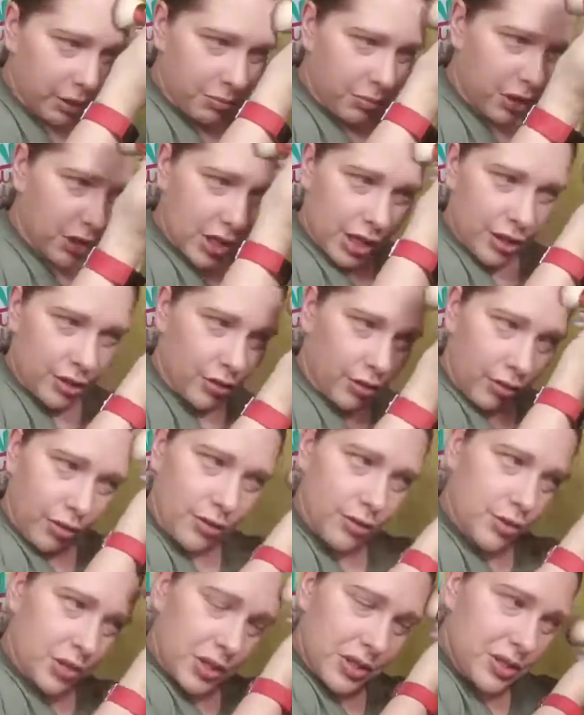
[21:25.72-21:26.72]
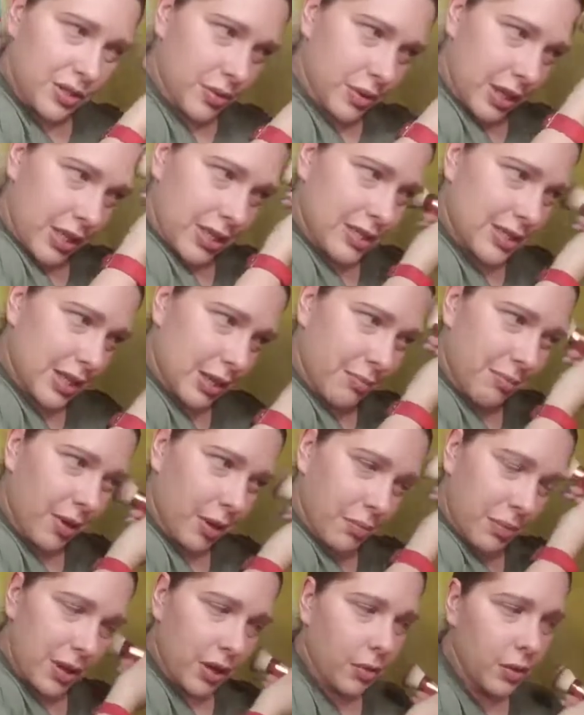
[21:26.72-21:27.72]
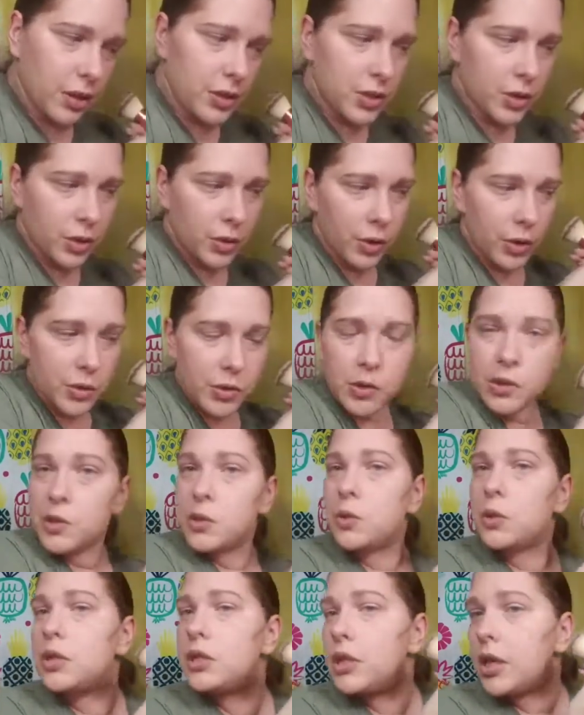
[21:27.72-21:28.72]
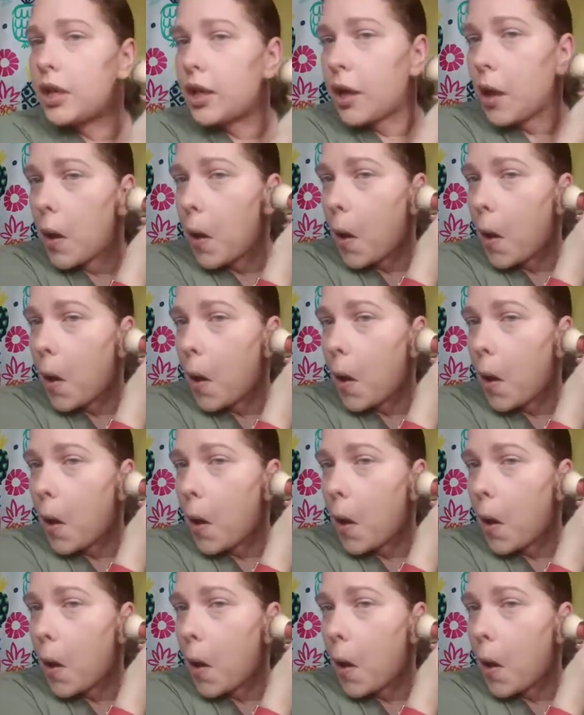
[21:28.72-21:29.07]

much out of groceries, so yes, I might be going to the grocery store today.